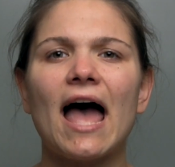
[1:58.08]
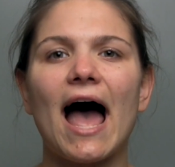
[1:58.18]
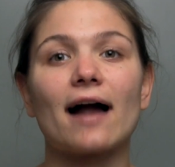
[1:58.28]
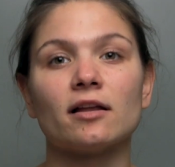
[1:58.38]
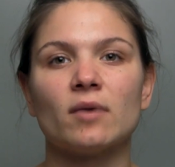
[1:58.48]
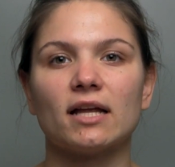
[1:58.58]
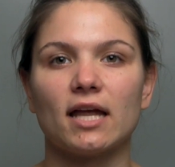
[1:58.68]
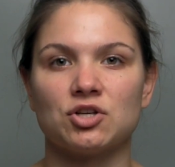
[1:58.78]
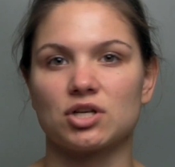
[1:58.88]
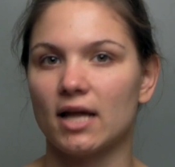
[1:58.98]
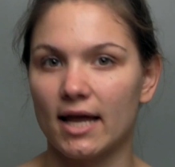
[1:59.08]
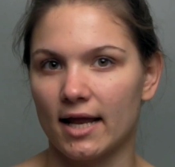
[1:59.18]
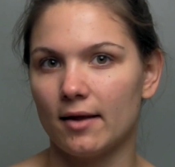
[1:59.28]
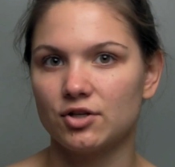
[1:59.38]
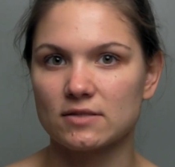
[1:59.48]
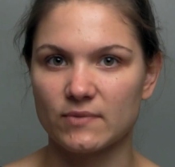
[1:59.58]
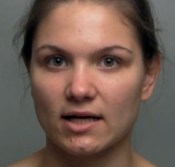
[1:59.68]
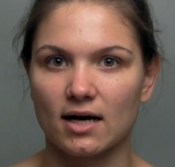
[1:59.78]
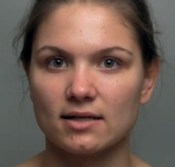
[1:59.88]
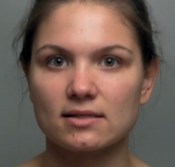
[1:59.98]
acne medication in it, just
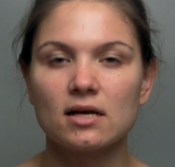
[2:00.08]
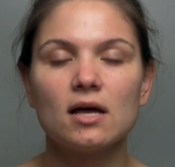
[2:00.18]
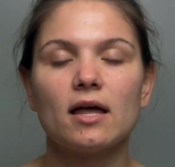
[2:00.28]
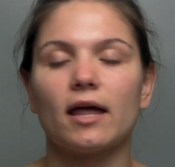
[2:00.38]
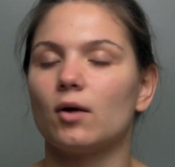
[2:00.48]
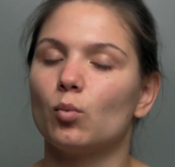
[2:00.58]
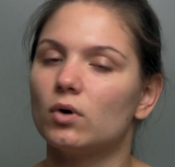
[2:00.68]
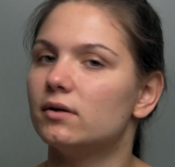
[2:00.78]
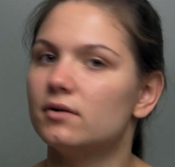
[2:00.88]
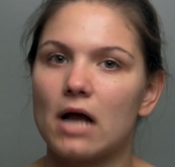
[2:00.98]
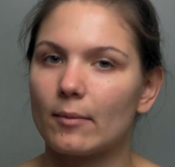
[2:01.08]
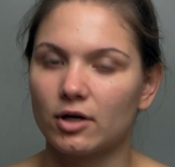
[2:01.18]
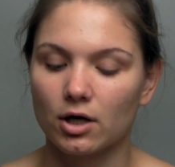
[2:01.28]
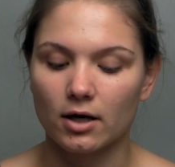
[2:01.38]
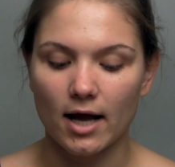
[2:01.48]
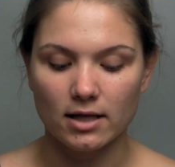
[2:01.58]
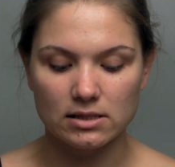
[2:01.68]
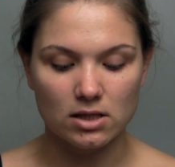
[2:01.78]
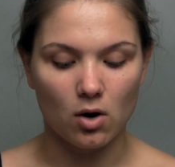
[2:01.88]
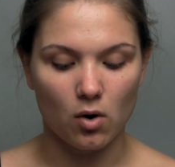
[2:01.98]
because it would not be good.
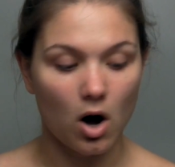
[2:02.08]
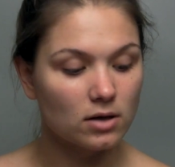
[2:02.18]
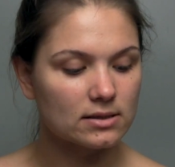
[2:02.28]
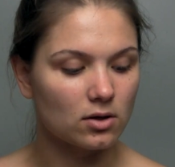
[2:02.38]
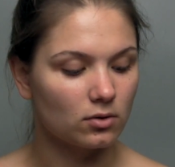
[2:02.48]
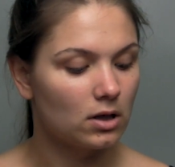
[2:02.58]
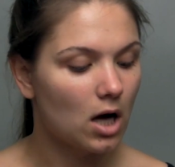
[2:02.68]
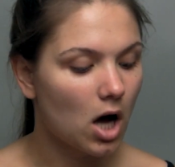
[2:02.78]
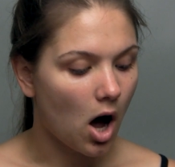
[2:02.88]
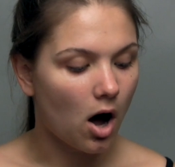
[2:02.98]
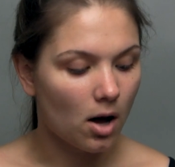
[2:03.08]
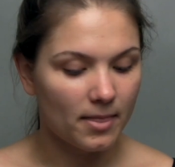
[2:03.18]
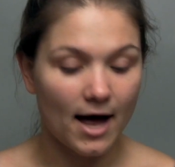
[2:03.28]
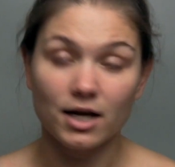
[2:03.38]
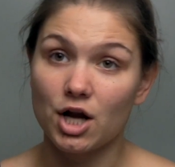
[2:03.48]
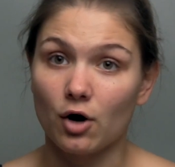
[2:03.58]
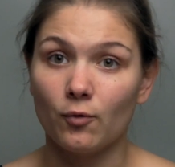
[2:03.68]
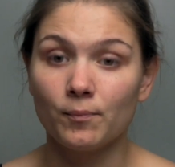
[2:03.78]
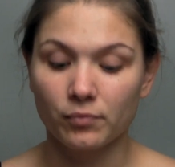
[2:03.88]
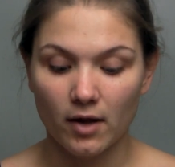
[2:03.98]
And so also on that
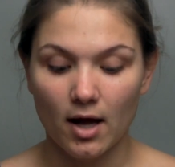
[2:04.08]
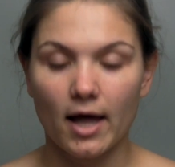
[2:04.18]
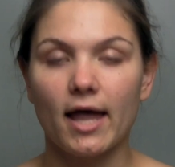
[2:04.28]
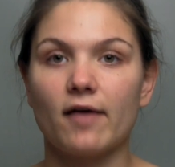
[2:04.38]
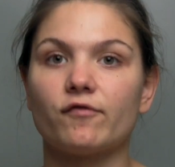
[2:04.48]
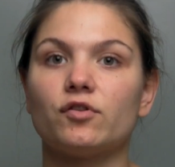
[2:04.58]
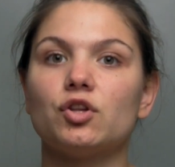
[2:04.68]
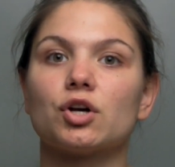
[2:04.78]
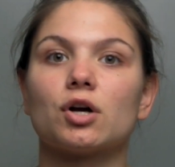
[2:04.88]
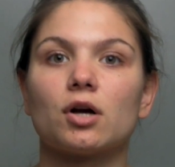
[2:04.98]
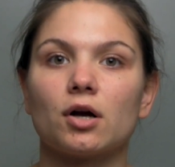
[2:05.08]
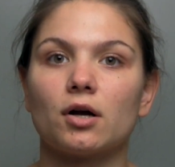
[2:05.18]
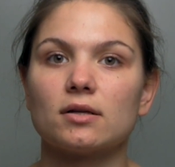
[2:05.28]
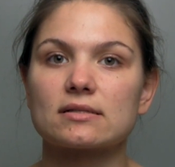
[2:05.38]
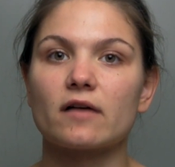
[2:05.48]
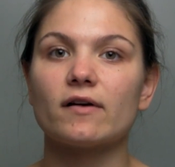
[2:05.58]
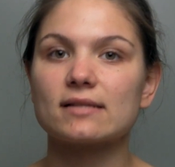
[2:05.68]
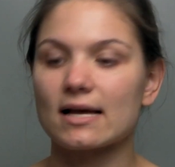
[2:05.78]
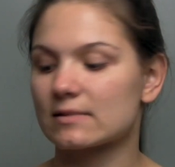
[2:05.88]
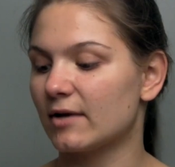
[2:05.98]
note, if your stuff
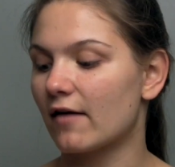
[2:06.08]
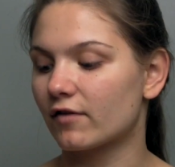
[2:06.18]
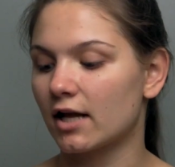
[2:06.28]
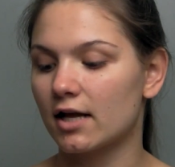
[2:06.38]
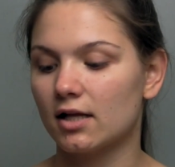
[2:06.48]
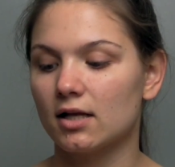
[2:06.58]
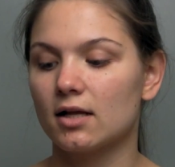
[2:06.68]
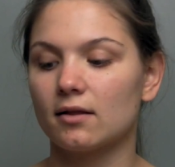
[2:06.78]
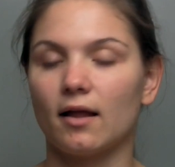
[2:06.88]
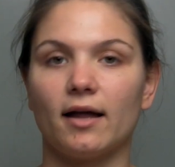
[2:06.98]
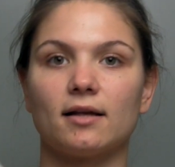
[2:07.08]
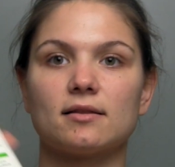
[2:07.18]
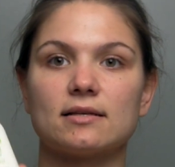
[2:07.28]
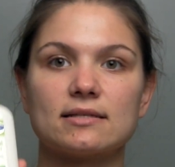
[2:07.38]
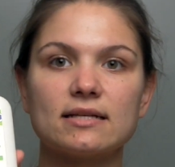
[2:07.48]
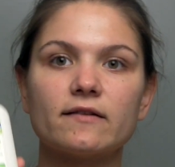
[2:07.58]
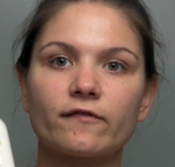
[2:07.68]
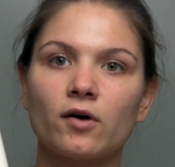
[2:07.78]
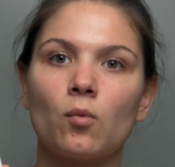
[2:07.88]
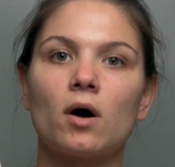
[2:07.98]
has SPF in it, like the
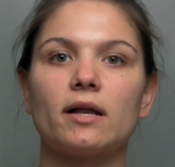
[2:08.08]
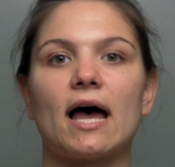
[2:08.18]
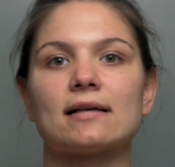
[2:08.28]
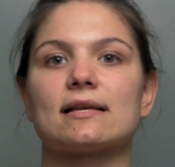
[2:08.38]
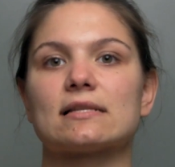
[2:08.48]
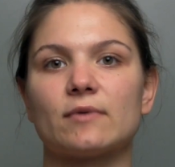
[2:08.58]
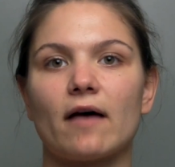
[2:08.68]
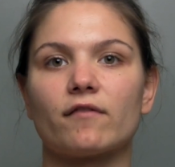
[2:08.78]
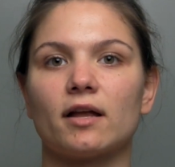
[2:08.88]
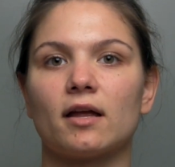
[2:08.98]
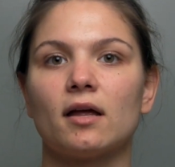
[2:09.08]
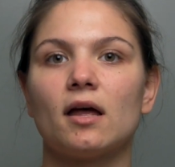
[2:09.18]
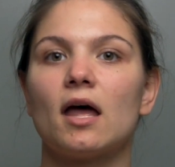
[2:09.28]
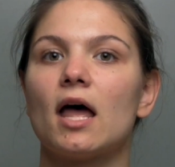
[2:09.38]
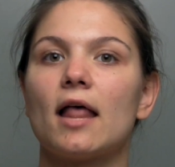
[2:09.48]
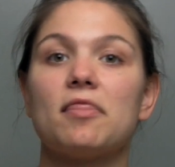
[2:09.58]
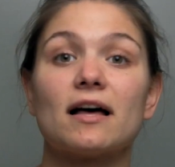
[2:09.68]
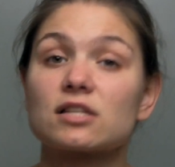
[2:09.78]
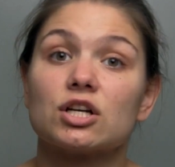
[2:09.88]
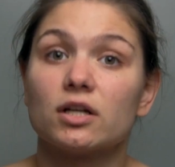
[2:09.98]
Cetaphil one has SPF in it,
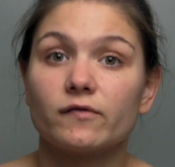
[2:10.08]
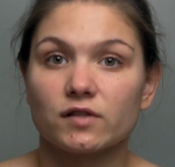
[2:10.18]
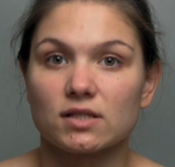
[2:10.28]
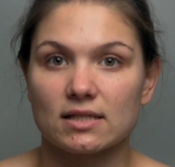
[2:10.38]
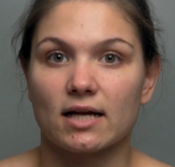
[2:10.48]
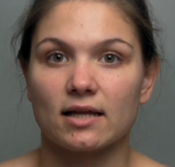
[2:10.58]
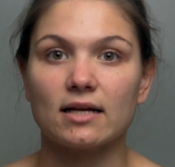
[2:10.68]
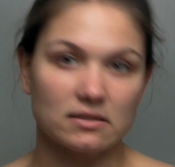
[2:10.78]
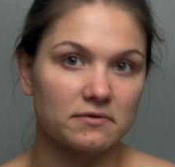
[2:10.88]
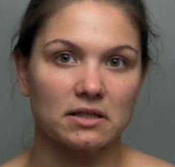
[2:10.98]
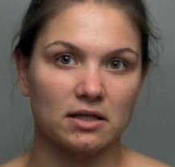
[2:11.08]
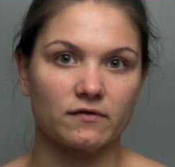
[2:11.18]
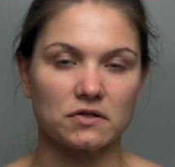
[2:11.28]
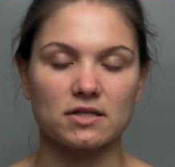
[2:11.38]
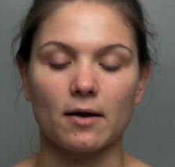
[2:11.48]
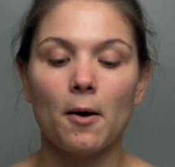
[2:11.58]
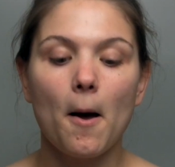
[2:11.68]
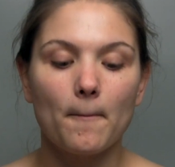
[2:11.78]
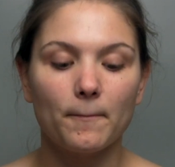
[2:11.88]
that's good for your skin. That is really good for your skin.